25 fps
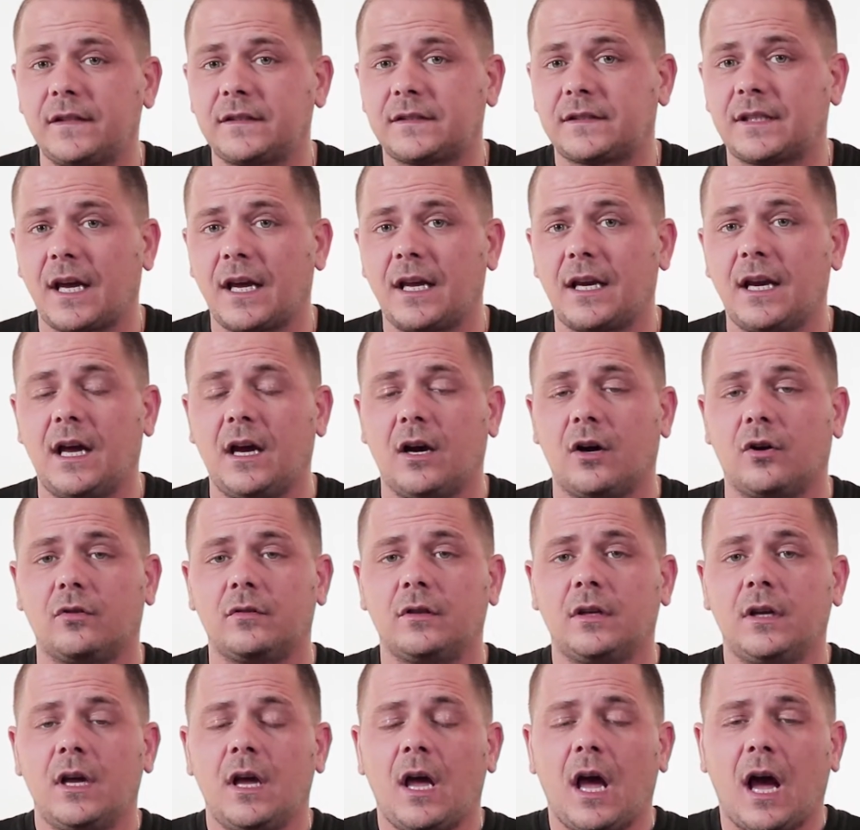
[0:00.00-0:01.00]
inside
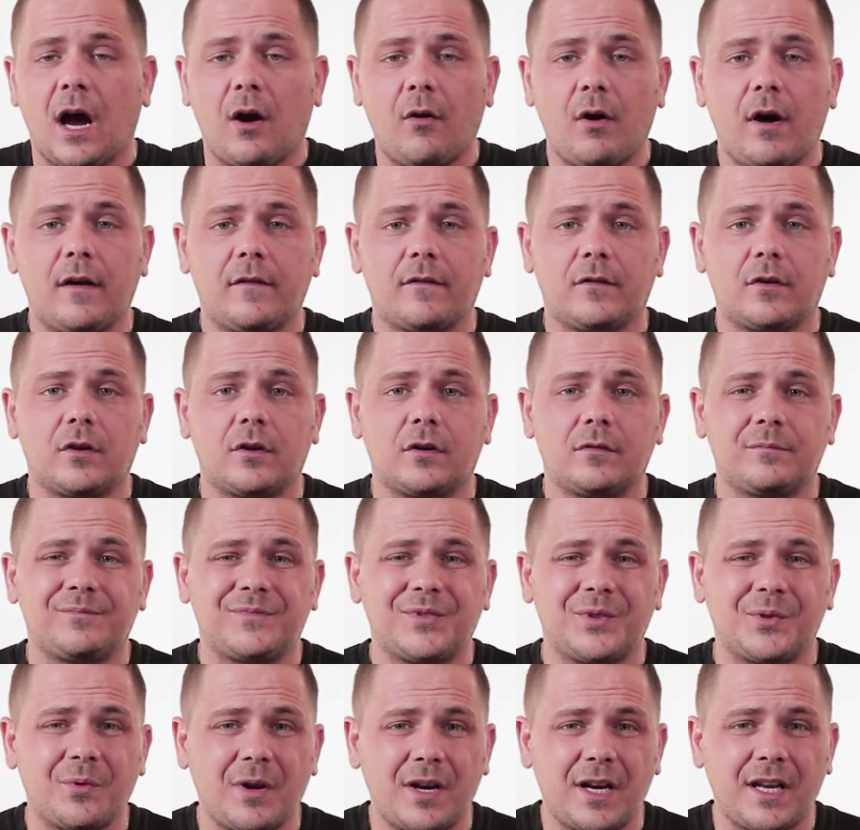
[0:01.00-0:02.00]
out. However,
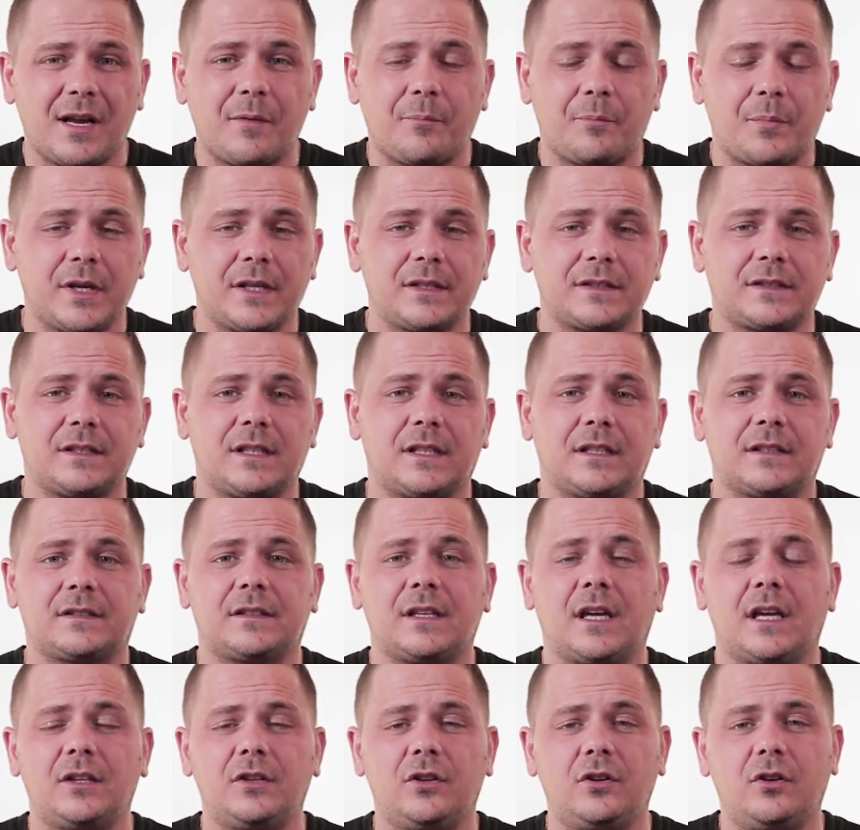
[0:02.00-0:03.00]
you're running a
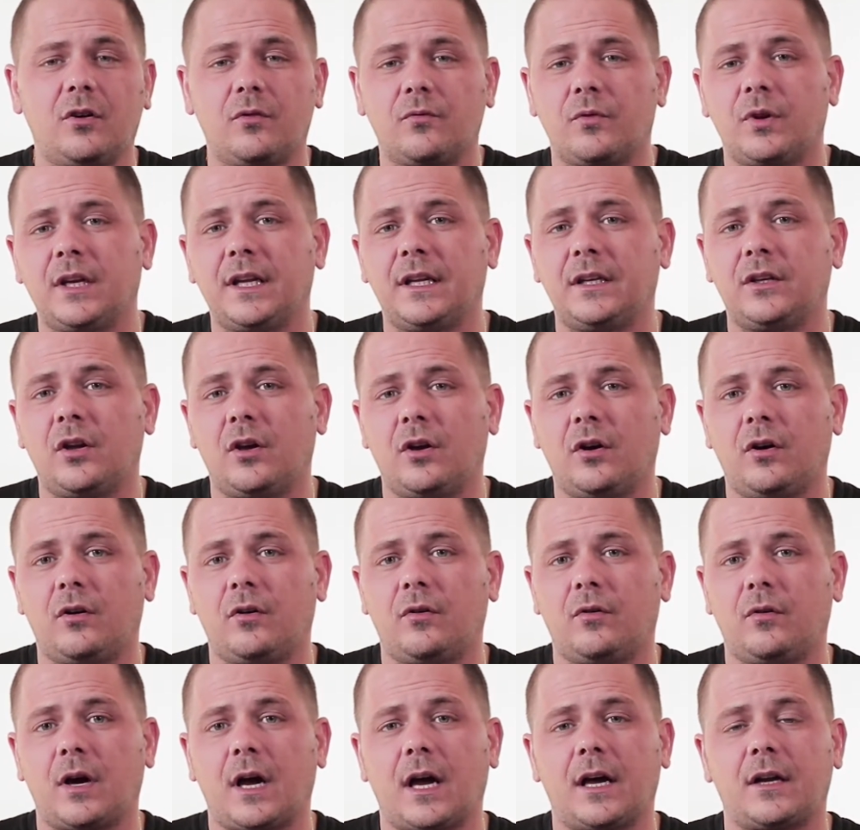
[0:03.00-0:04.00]
business, and you don't really
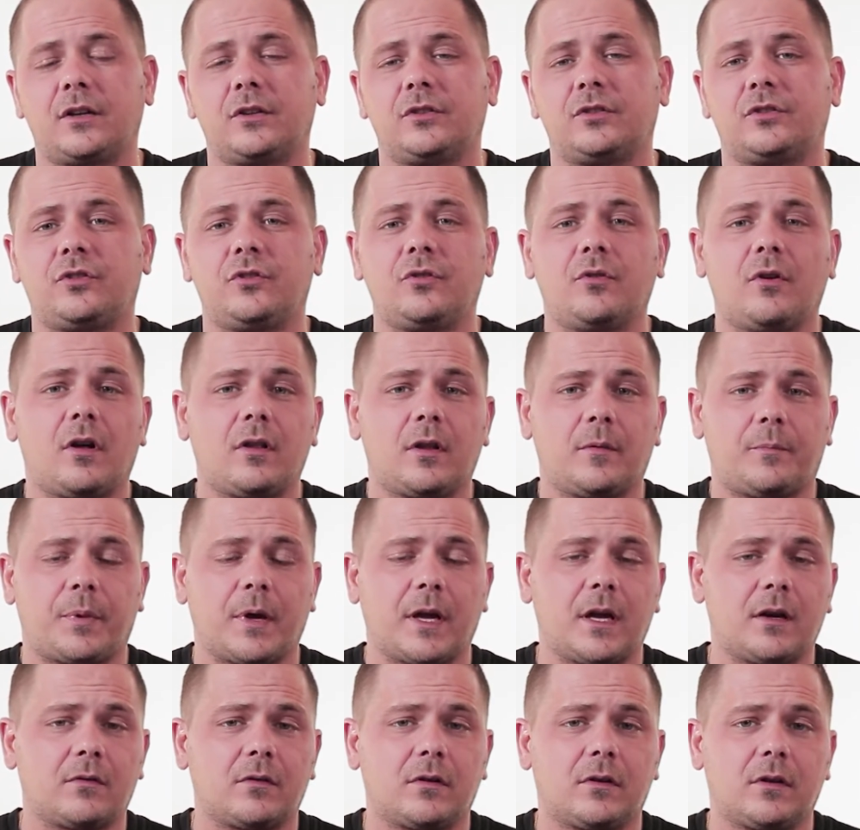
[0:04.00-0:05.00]
know how to do all the
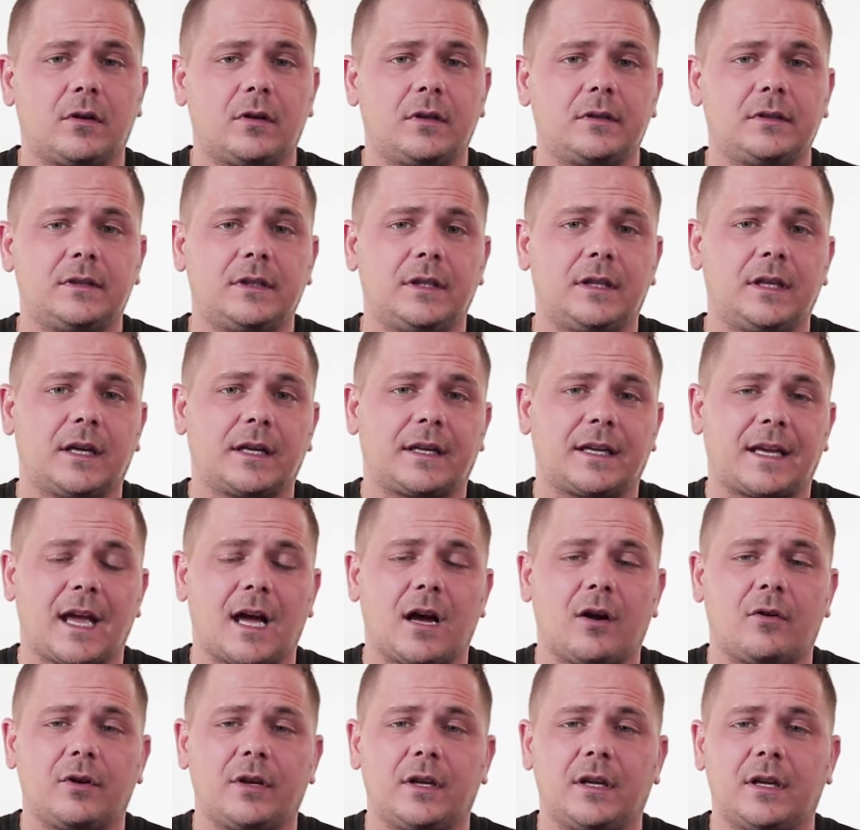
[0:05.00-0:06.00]
payroll and the
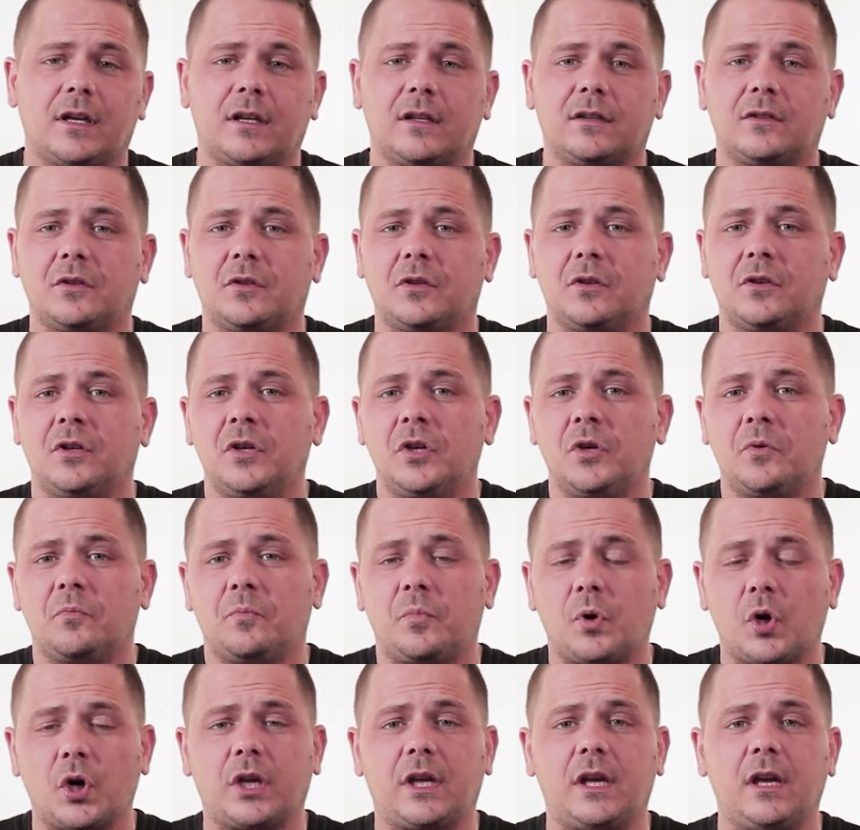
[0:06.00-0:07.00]
accounting and the
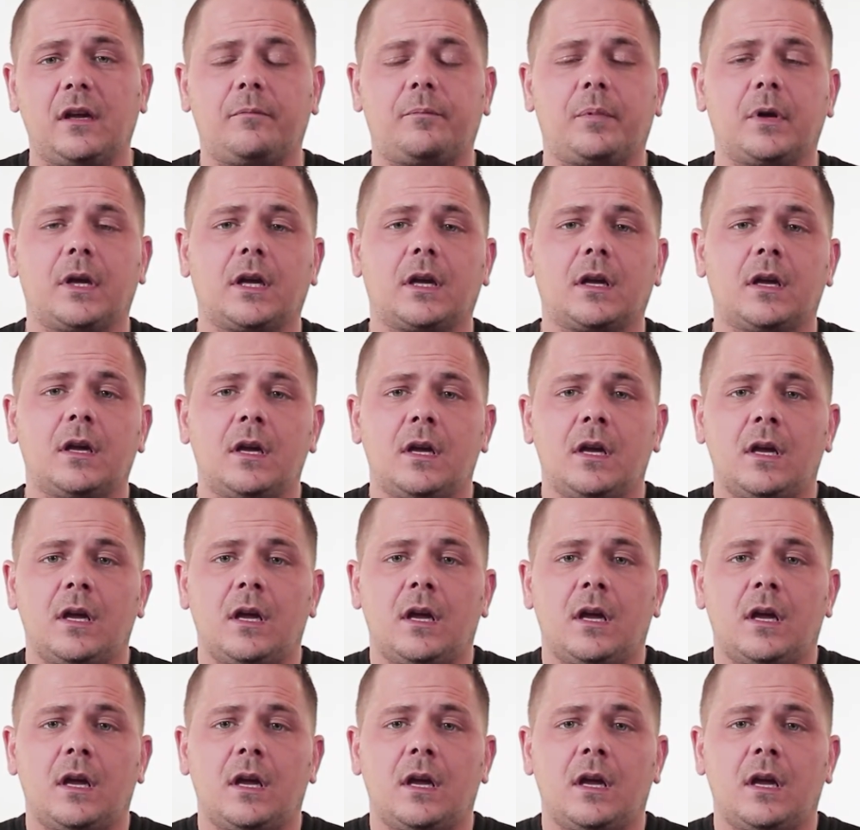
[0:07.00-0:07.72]
bookkeeping.